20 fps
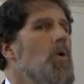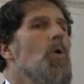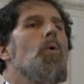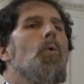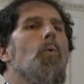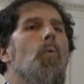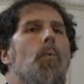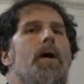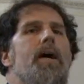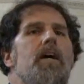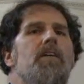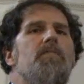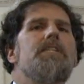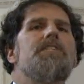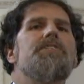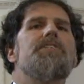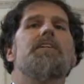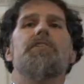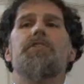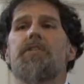Where have we
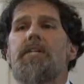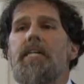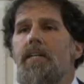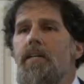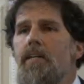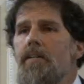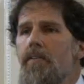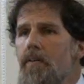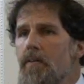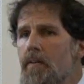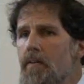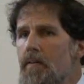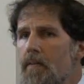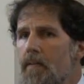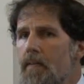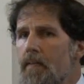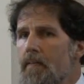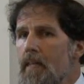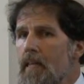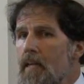succeeded,
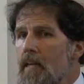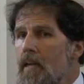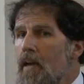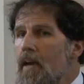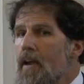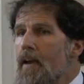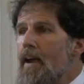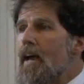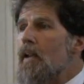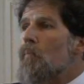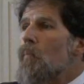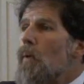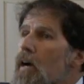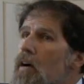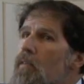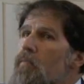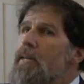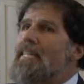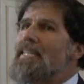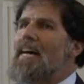and where
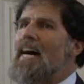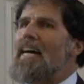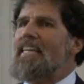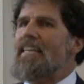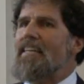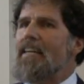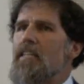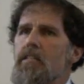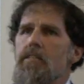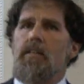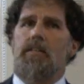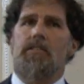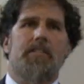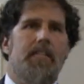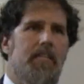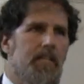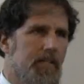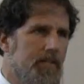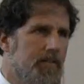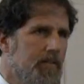have we not yet
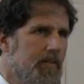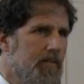succeeded?